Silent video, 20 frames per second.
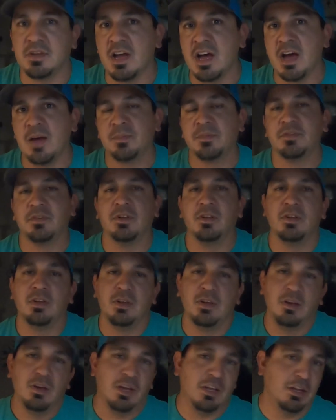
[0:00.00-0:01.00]
stops.
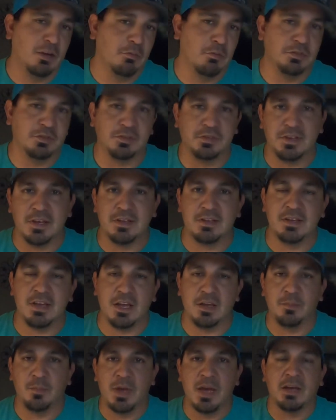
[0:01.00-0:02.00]
And then we're just getting
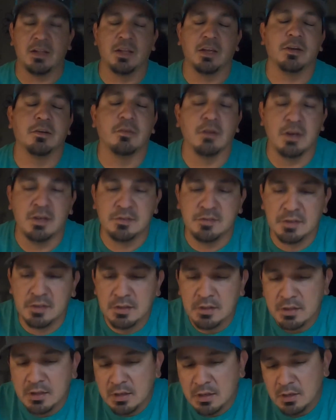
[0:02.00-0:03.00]
yanked back like crazy.
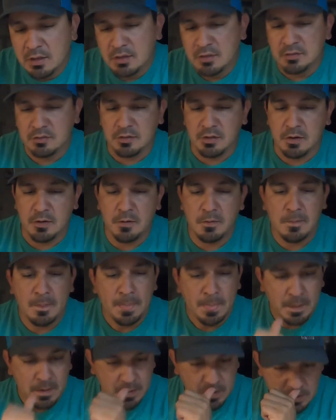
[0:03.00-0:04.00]
So
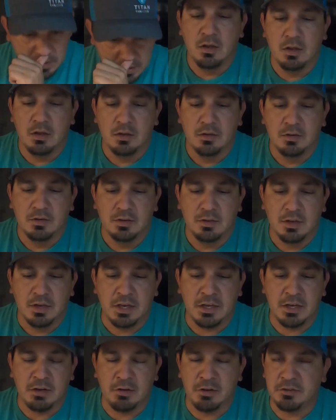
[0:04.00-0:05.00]

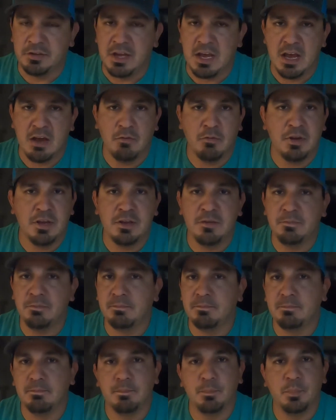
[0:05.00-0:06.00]
anyways, yeah, we
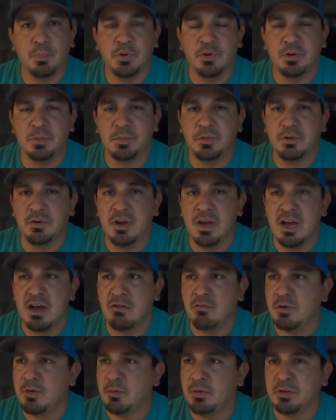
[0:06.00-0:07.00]
put them through
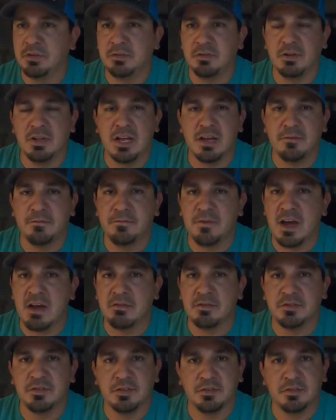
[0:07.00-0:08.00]
hell. We went through like
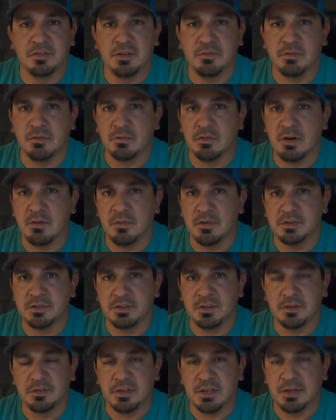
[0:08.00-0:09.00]
5 or 6 different rivers
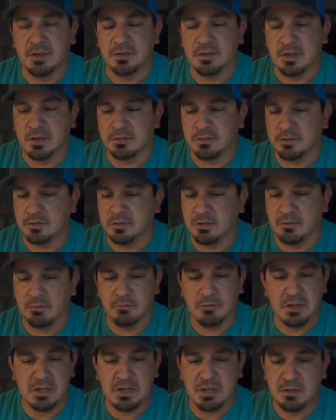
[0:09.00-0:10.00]
in the state of Texas,
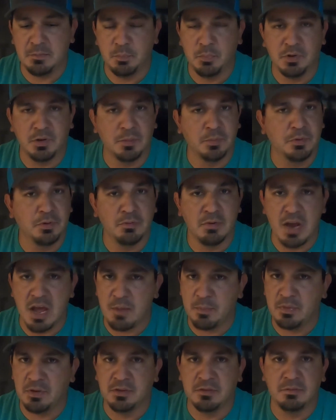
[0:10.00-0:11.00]
and we put them through
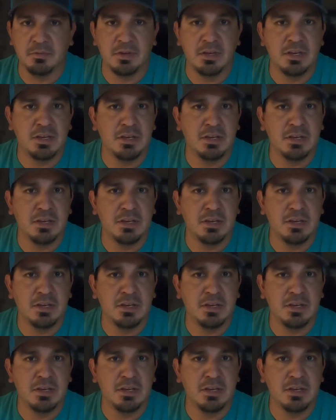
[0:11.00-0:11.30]
rapids,